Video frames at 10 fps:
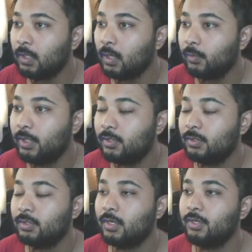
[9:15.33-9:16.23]
And we need
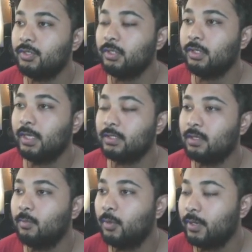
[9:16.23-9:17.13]
to start shielding at
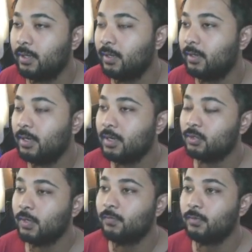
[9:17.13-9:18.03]
some point there.
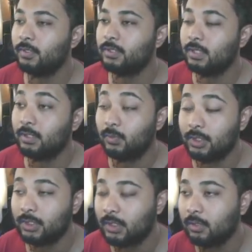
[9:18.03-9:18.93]
So I throw this Dig, which
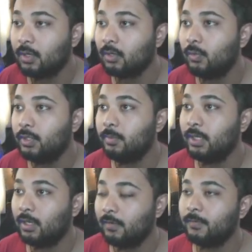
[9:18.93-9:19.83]
is still not going to be
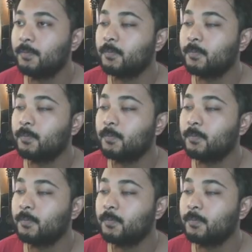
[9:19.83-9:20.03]
enough.